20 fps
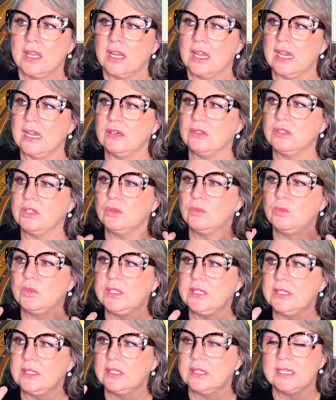How can
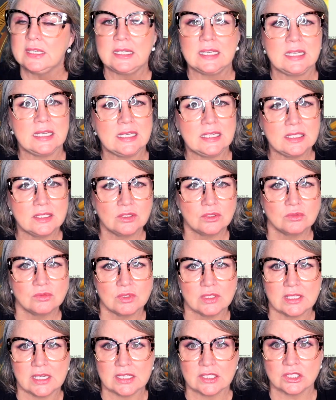we heal
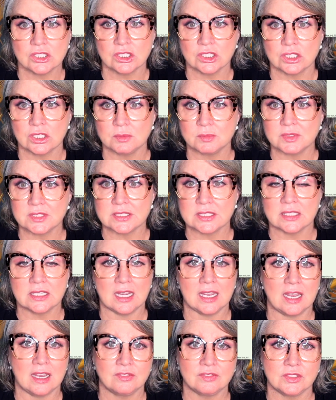relationships that
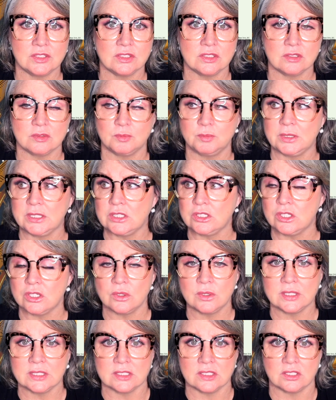haven't been
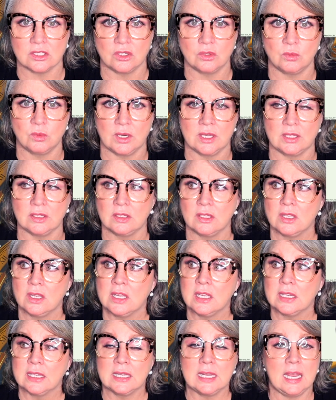doing so well?
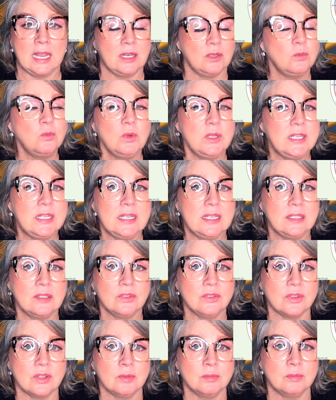Can we
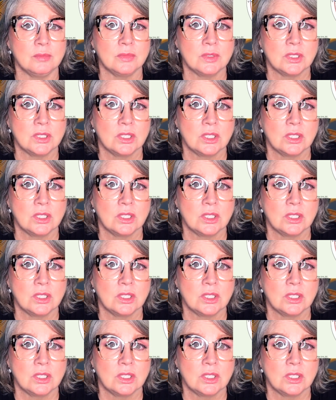heal them?